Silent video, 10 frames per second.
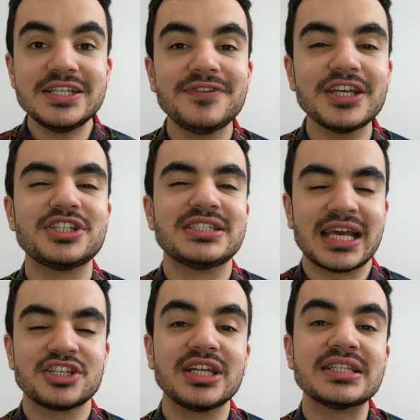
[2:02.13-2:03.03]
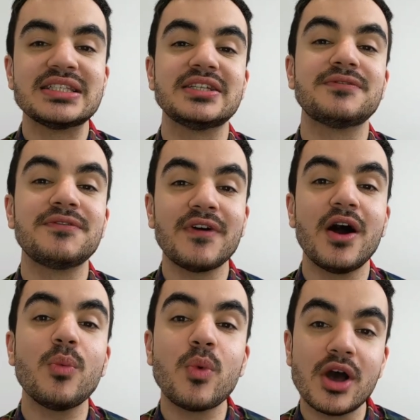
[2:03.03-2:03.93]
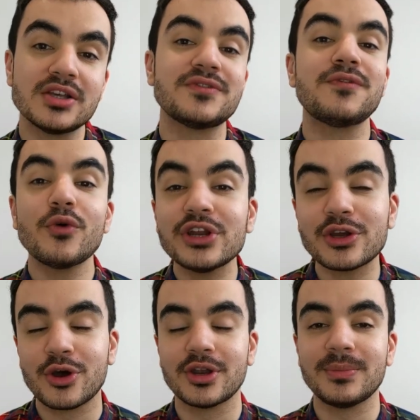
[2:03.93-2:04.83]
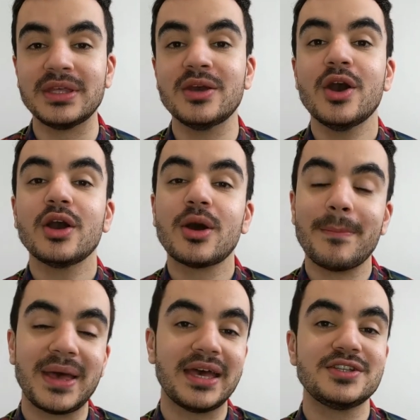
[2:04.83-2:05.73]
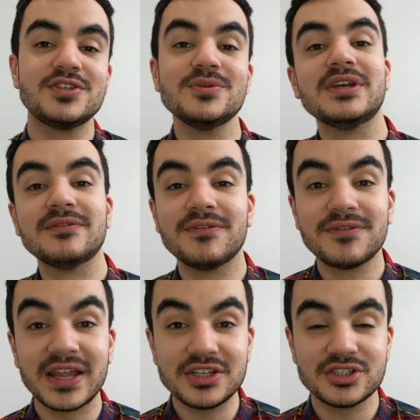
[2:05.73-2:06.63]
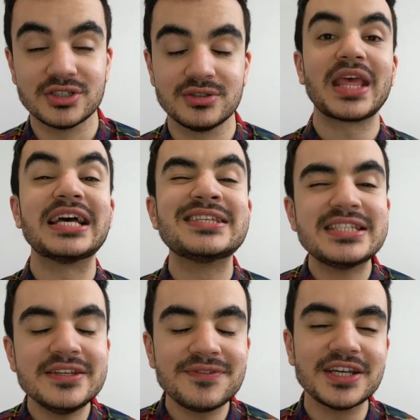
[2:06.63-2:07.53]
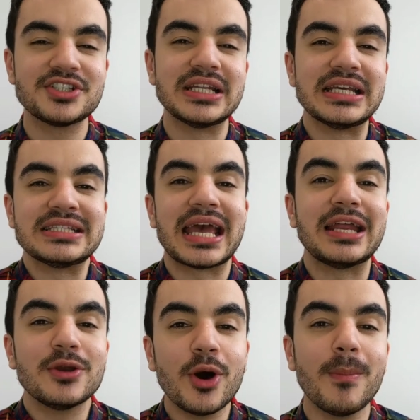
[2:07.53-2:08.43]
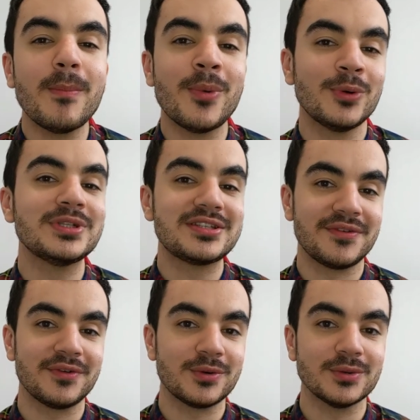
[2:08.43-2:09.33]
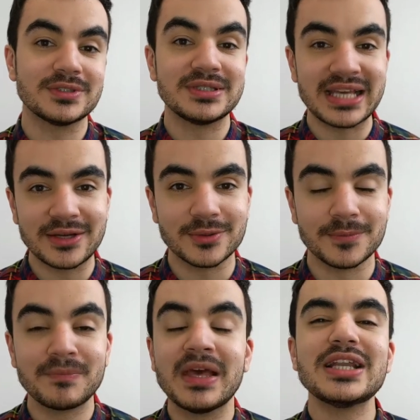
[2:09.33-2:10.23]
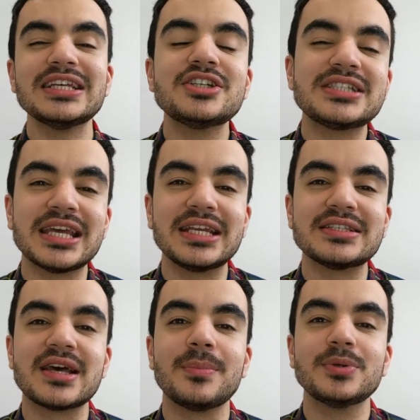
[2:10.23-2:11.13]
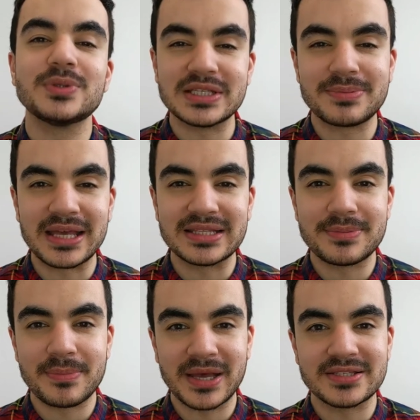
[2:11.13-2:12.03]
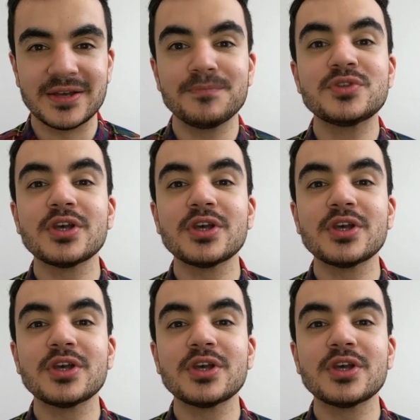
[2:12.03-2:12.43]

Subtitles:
Deflation is actually considered far worse for an economy compared to inflation, as deflation is a lot more difficult to tackle. So let's just take an example to explain this a bit better.